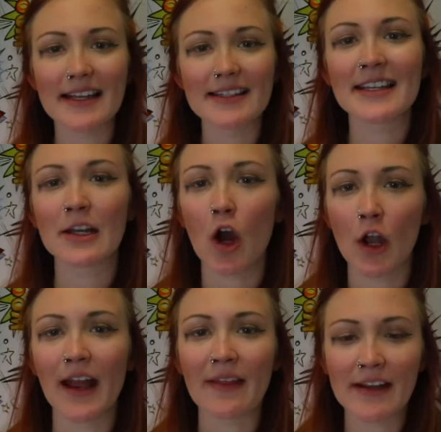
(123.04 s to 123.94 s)
dancing
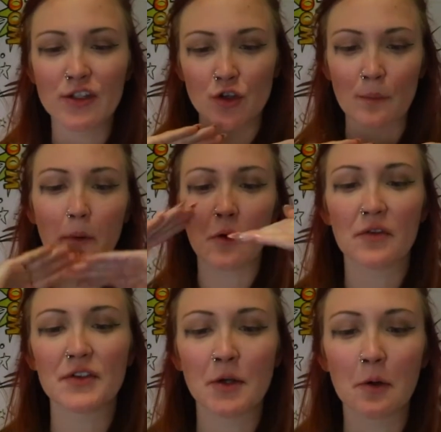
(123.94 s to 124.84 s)
on and they jump
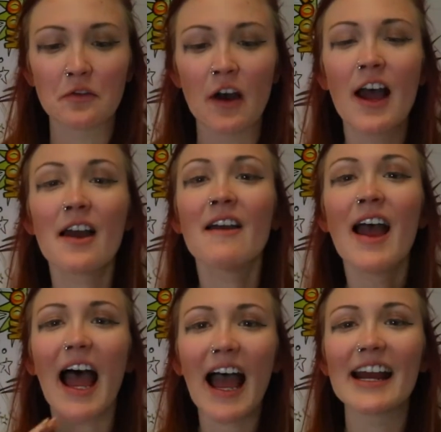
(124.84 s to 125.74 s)
over the sofa,
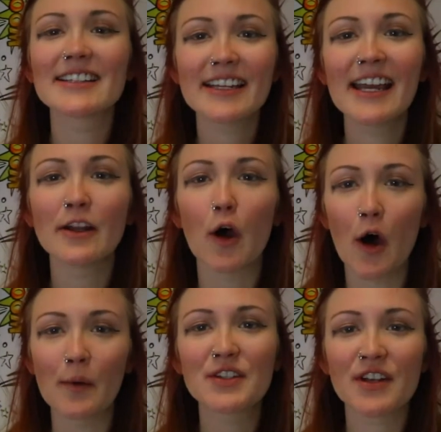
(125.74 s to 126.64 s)
I as a kid
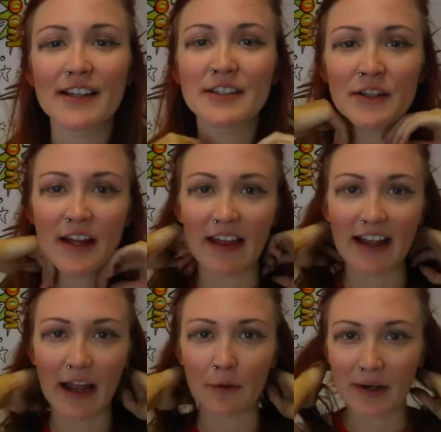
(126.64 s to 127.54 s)
always tried to do
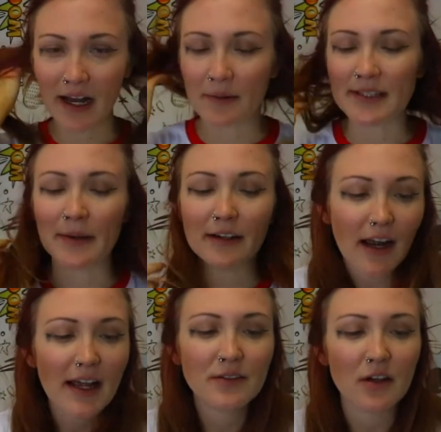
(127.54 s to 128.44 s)
that. When I was at my
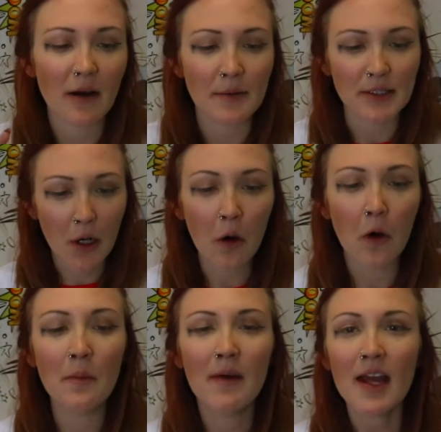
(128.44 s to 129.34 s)
grand's or I was at
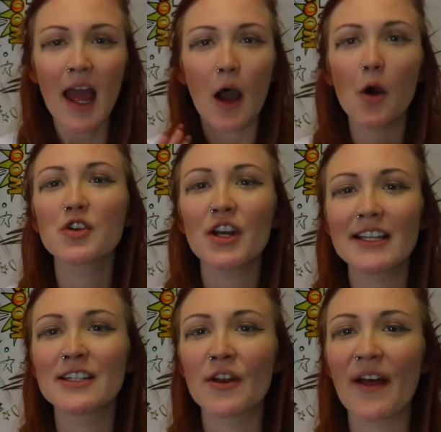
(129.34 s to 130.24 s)
home, I always
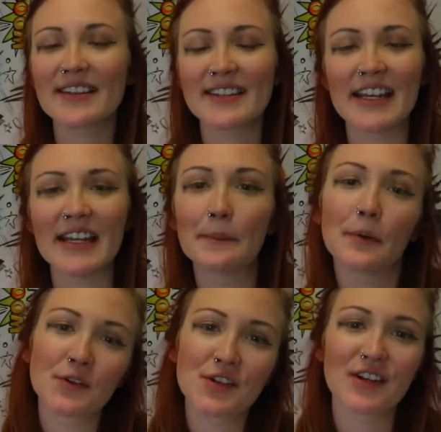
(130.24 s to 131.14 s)
tried to do that scene,
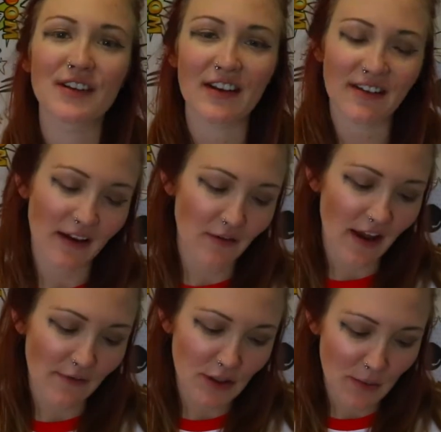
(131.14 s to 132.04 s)
but I just could never
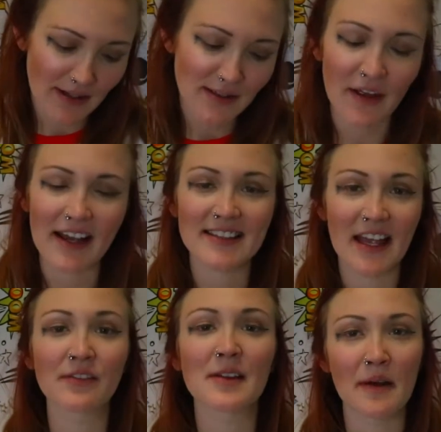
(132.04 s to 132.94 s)
ever do it. So that is
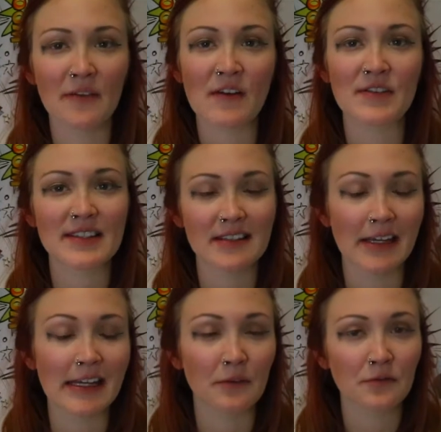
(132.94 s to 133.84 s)
definitely my favourite
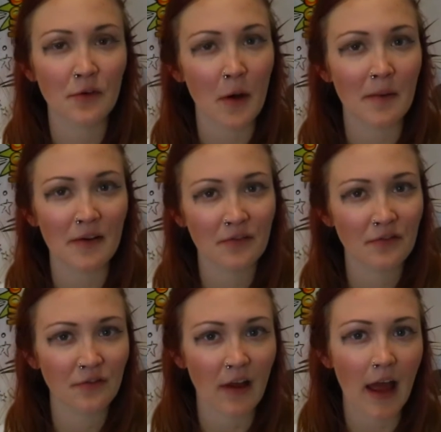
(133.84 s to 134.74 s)
scene from
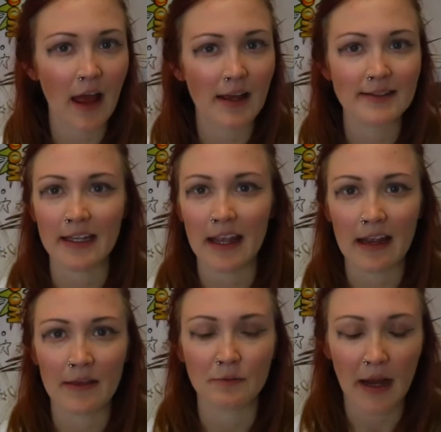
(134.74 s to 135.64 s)

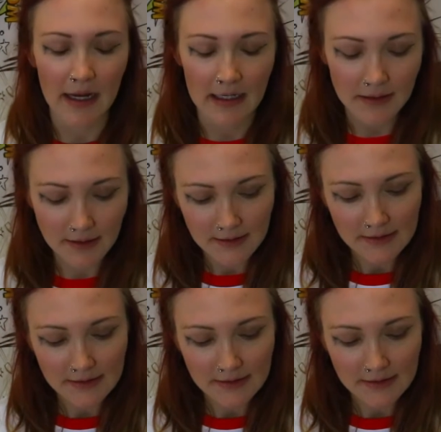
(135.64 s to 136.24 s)
Singing in the Rain.